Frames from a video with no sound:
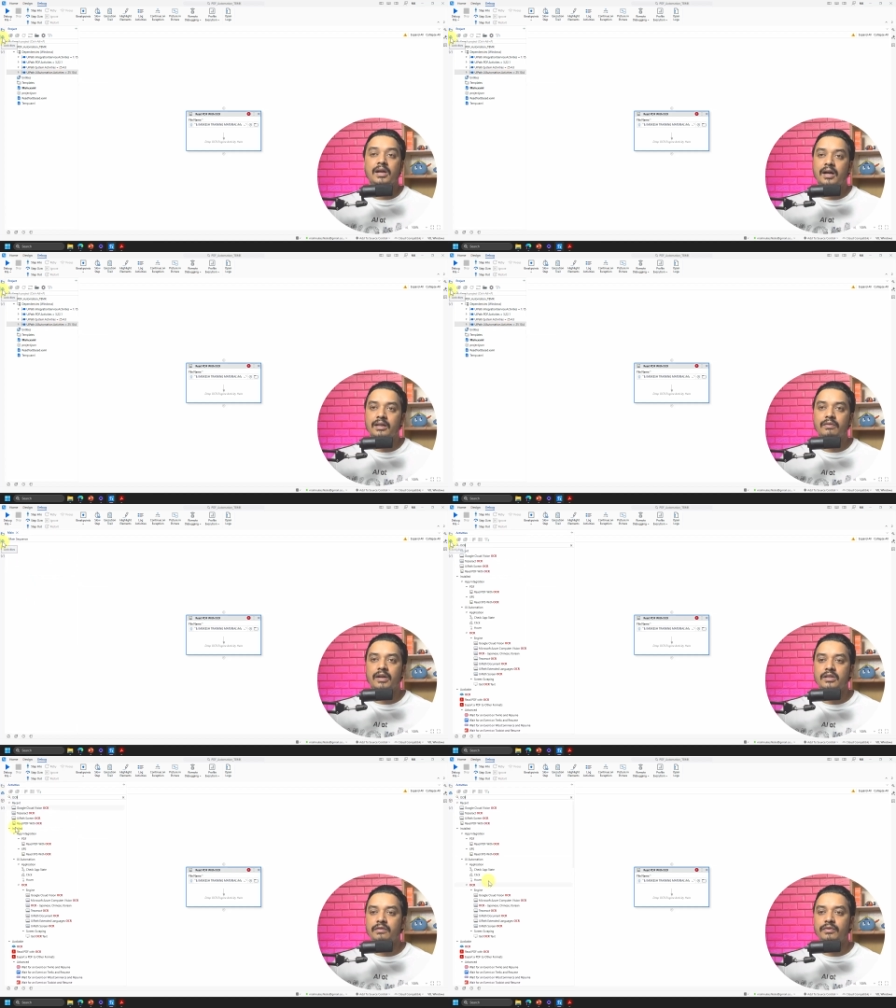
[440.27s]

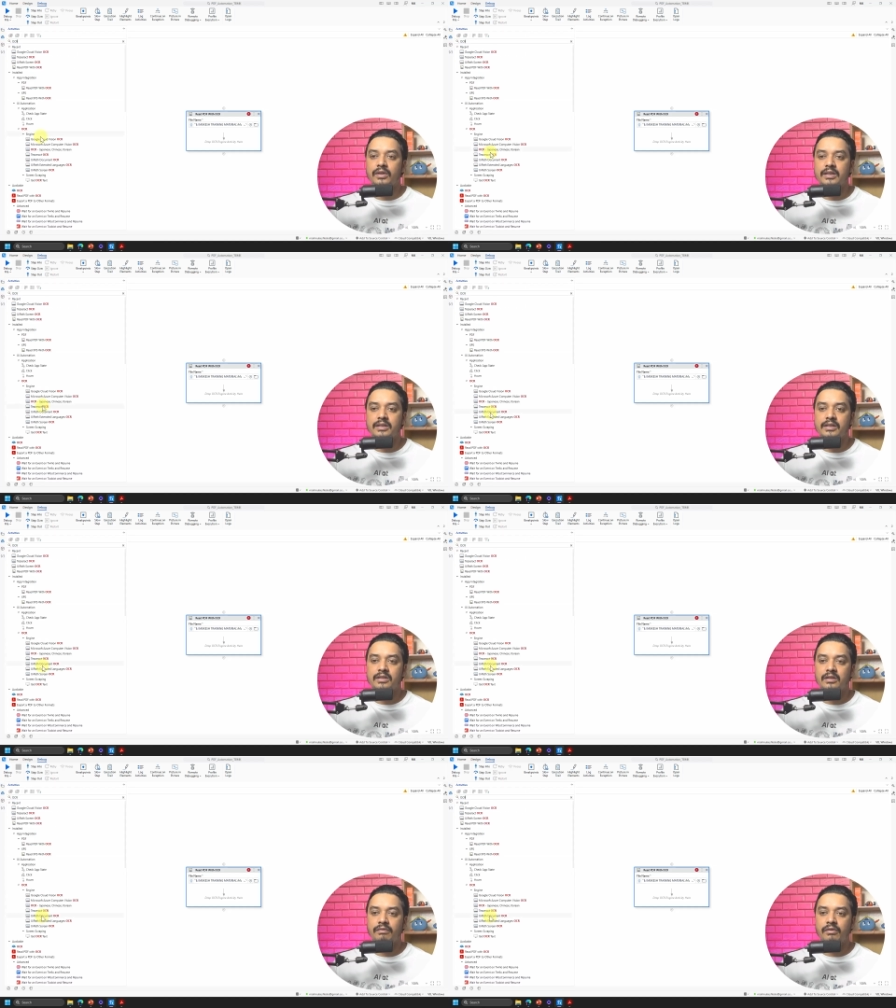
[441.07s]
Otherwise, if
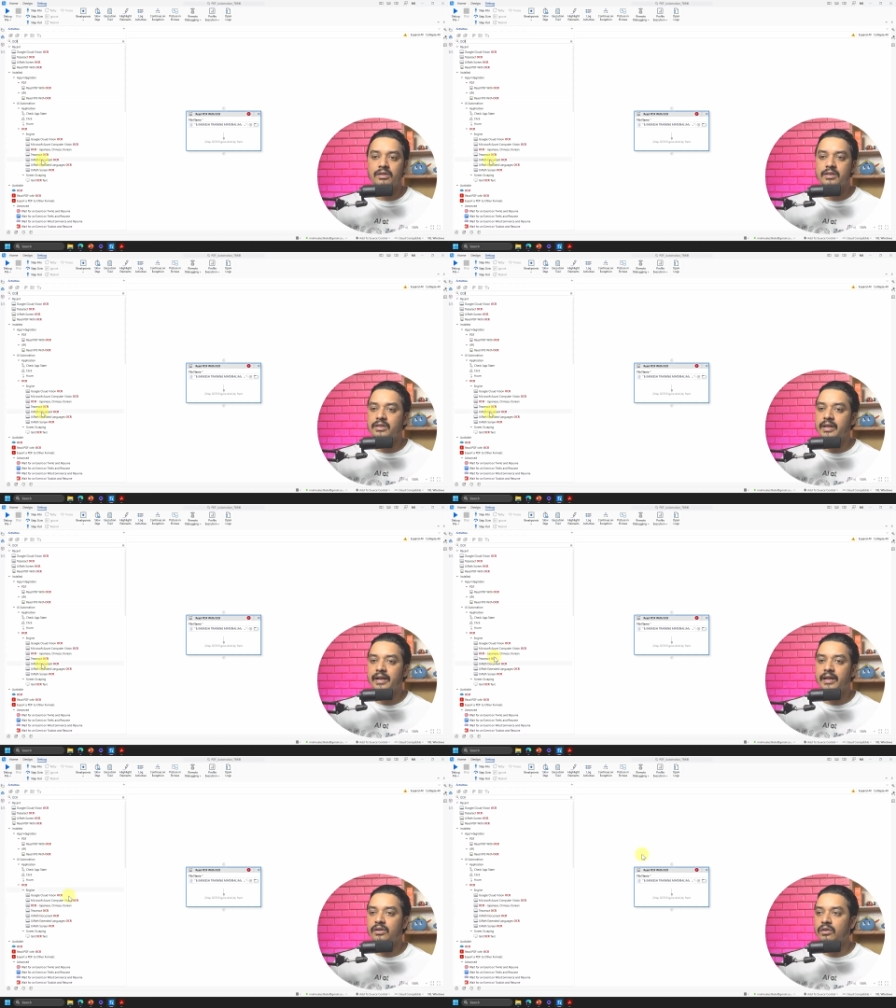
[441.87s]
you'll just
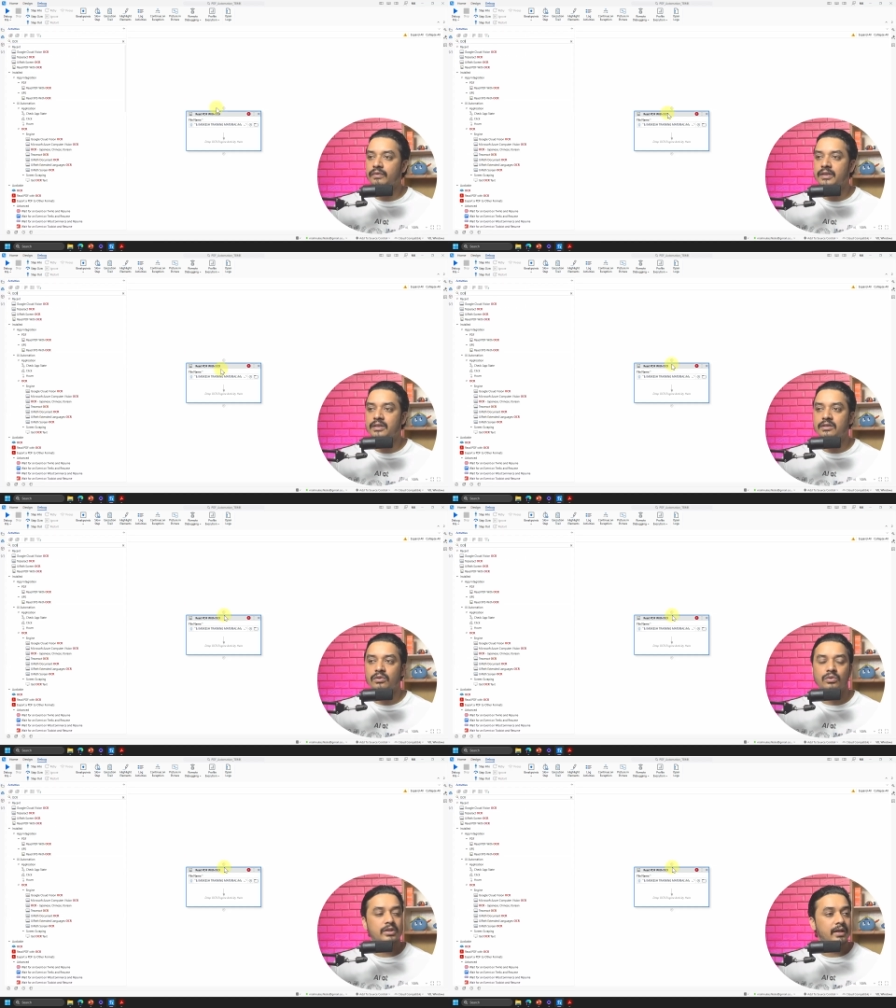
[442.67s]
drag any of this
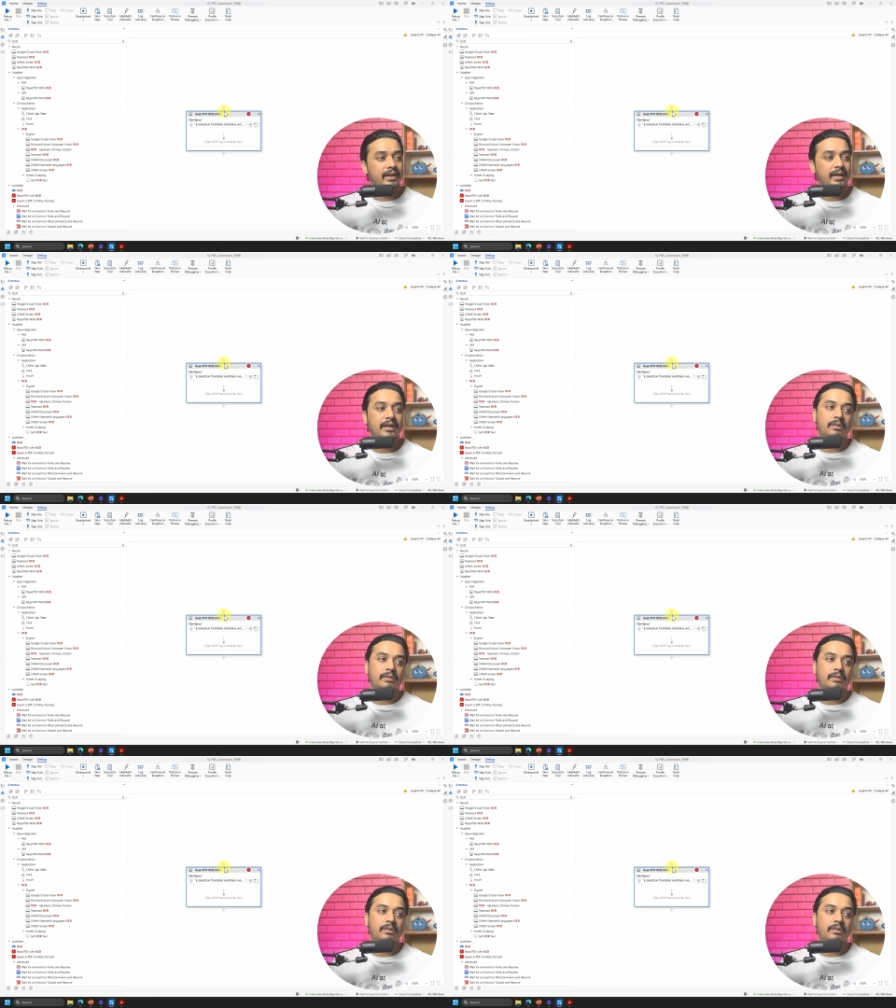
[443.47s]
OCR here,